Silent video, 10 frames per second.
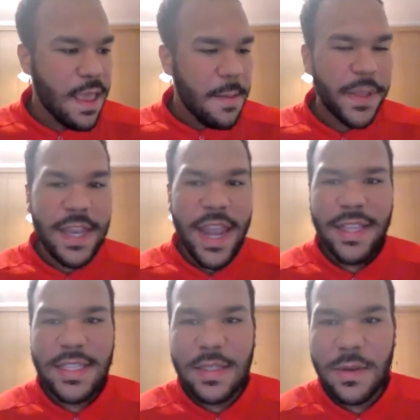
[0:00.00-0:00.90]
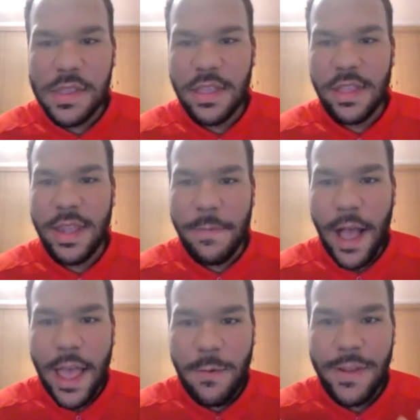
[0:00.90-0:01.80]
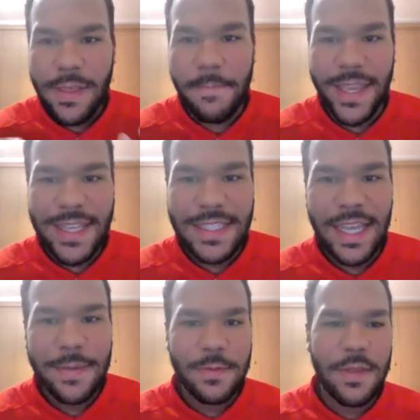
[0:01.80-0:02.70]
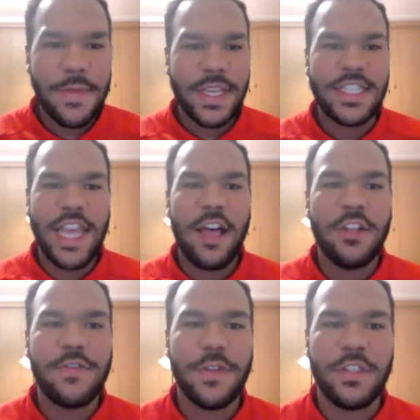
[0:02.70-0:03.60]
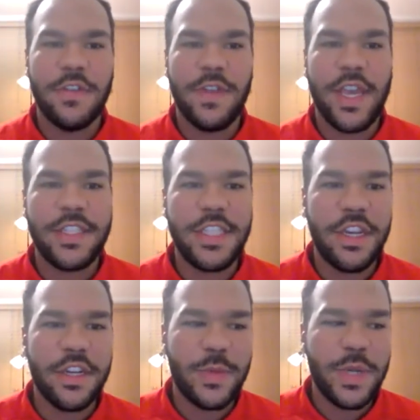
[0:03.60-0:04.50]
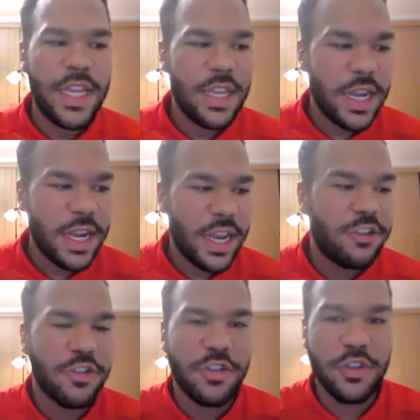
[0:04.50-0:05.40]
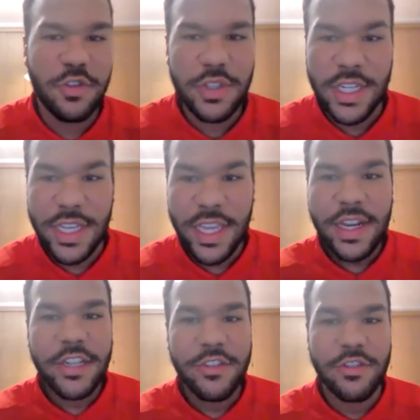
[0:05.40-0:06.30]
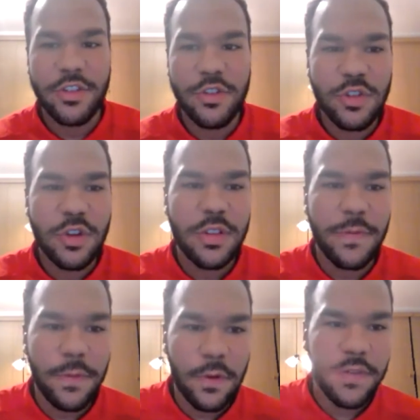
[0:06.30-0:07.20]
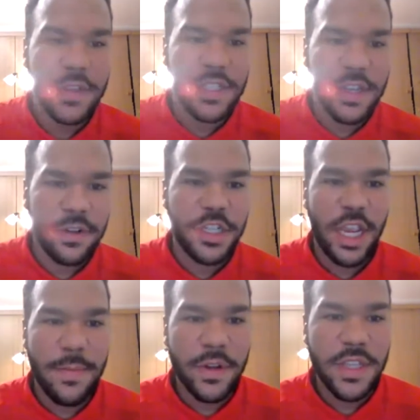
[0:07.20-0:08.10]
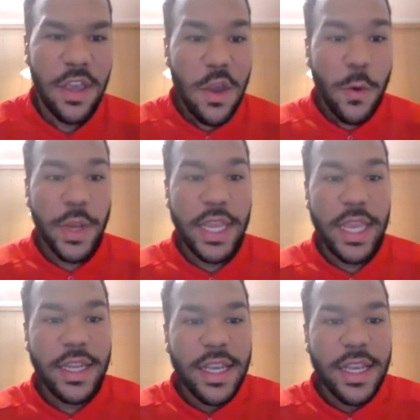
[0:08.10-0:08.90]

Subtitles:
But the next, and probably one of the biggest steps and one of the biggest challenge for us over the next year, is we need to get it introduced. And to get it introduced onto the floor of these different chambers, we need